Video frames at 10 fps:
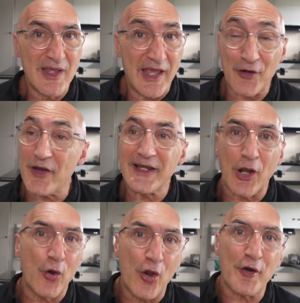And I eat a
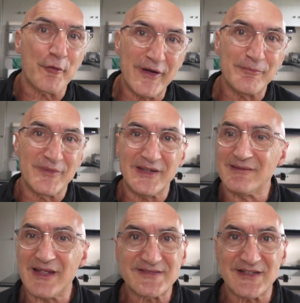lot of red meat,
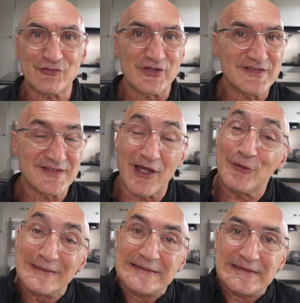etc.
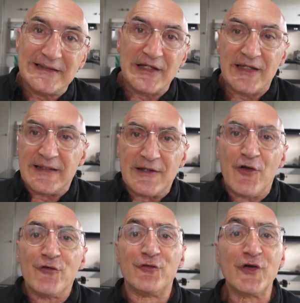So
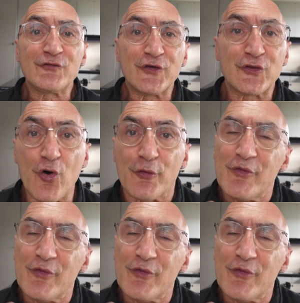food for thought.